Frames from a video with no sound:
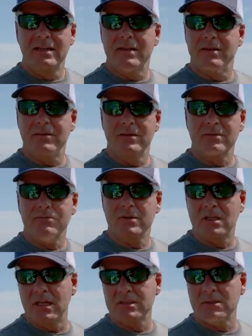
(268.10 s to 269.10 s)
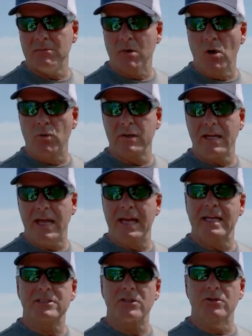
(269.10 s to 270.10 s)
the custom molded
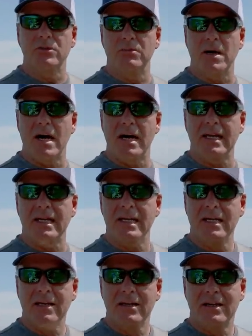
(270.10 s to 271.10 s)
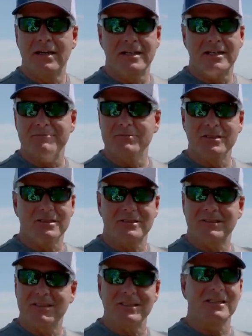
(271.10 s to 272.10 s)
head to the body,
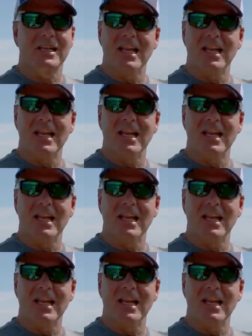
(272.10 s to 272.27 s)
just a